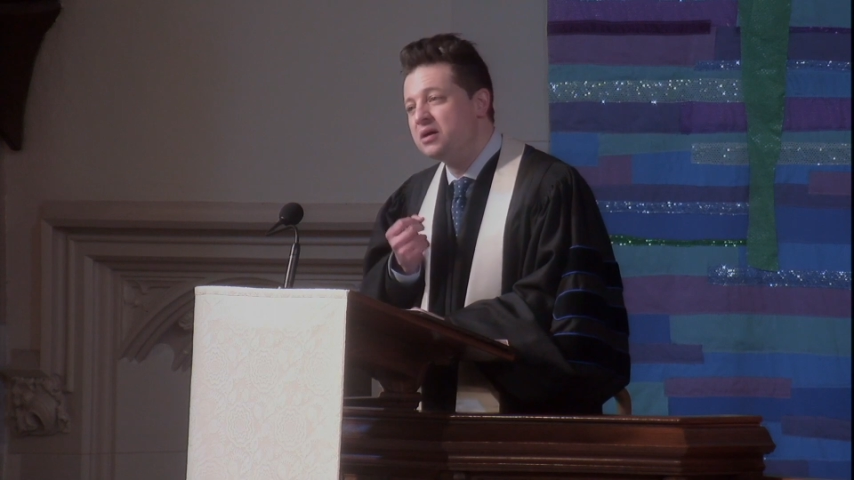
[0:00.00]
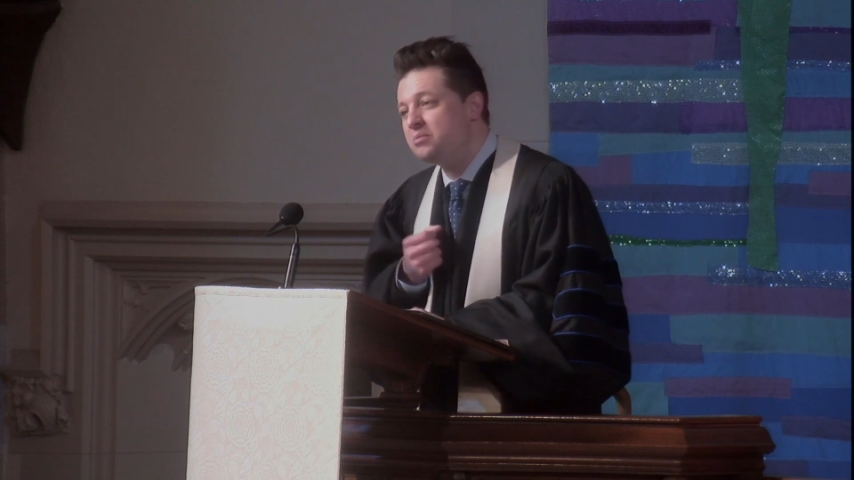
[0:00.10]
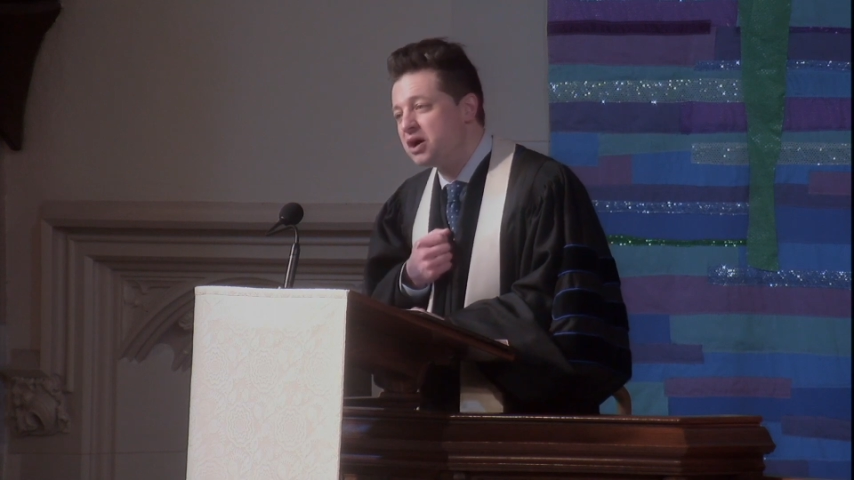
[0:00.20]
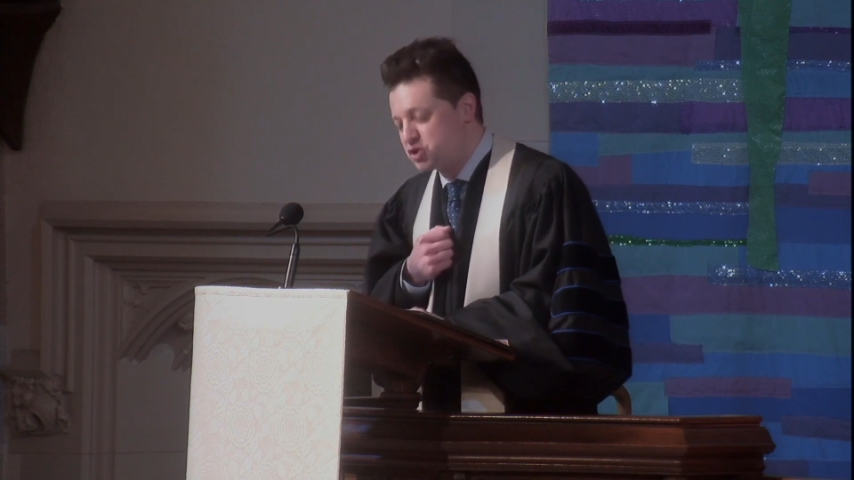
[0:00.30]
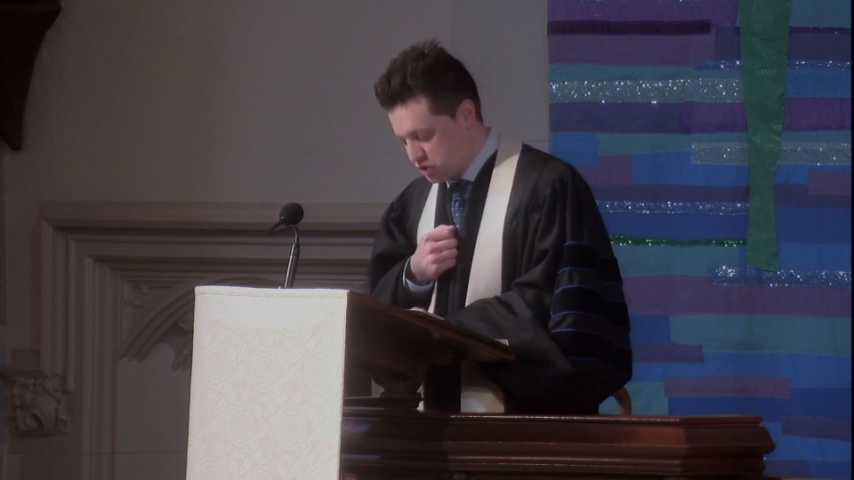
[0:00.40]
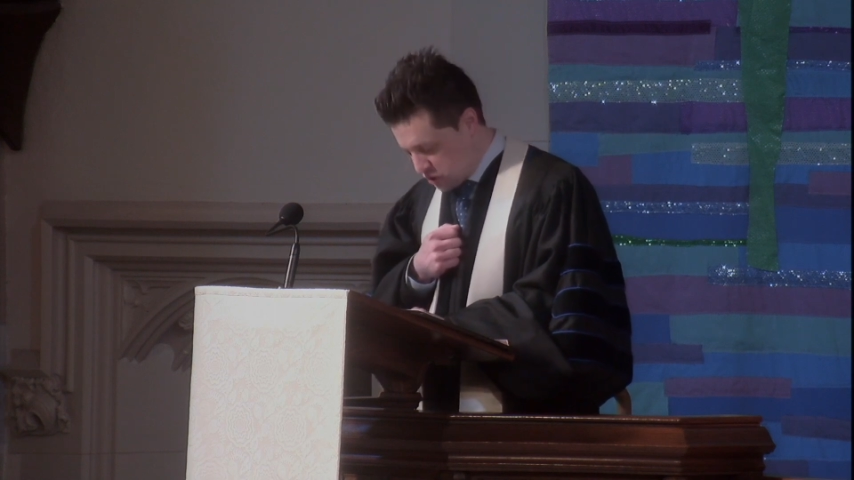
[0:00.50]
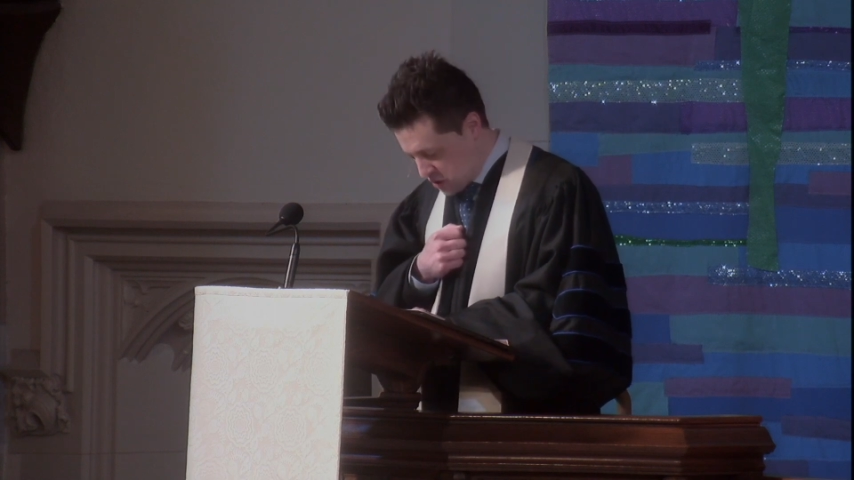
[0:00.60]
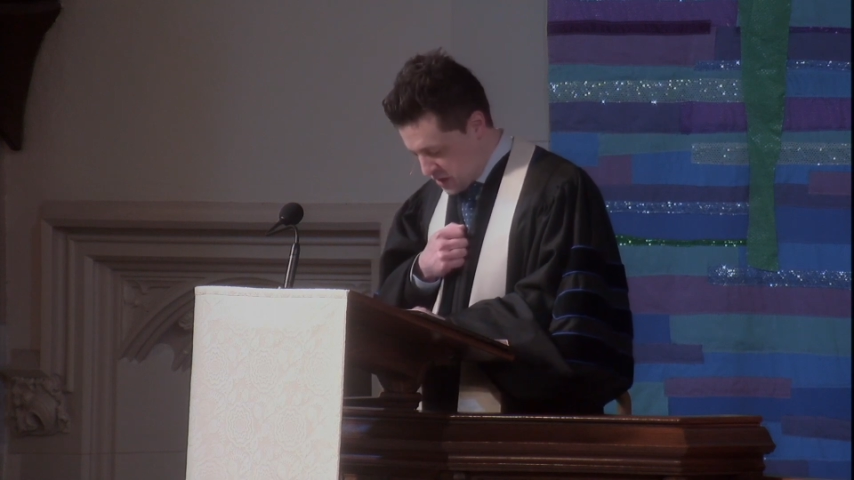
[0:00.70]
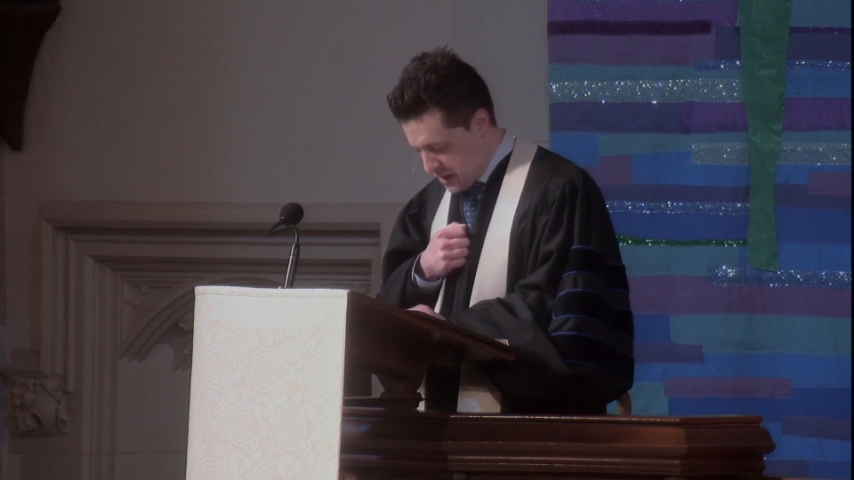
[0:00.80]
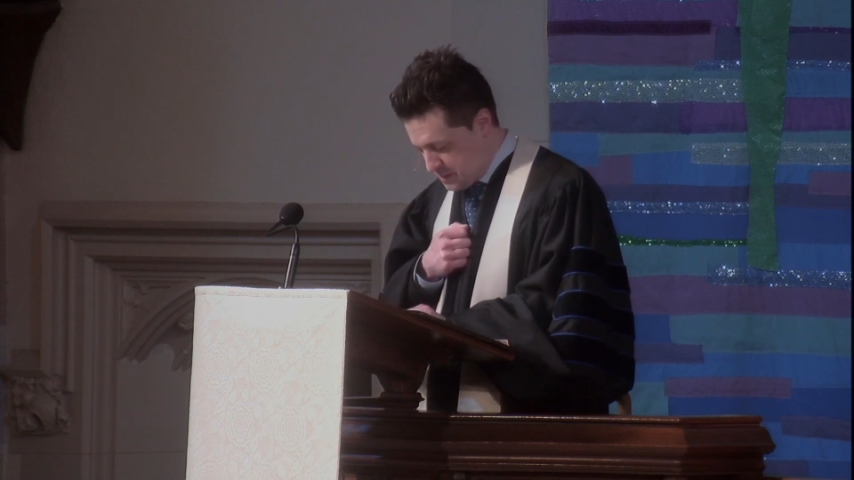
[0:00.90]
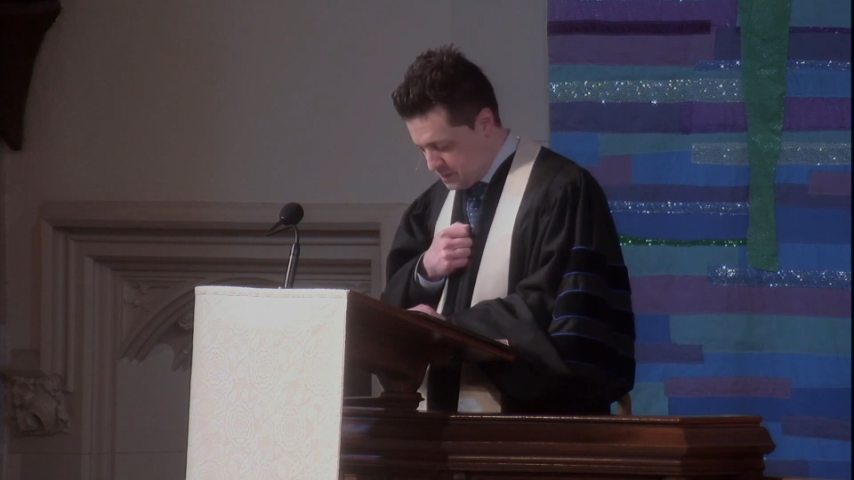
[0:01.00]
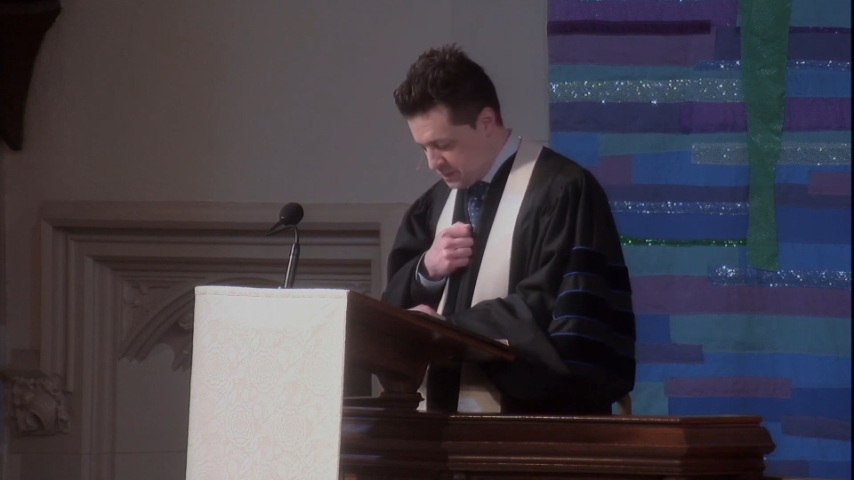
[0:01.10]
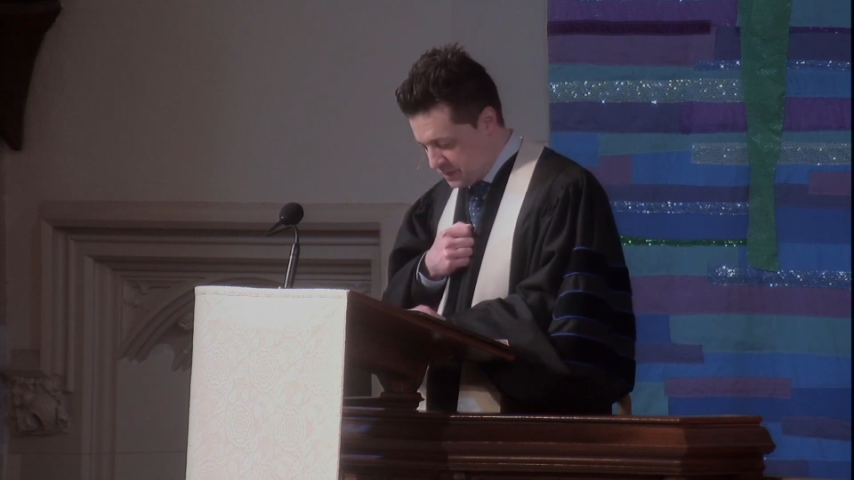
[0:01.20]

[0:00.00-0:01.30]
much to them.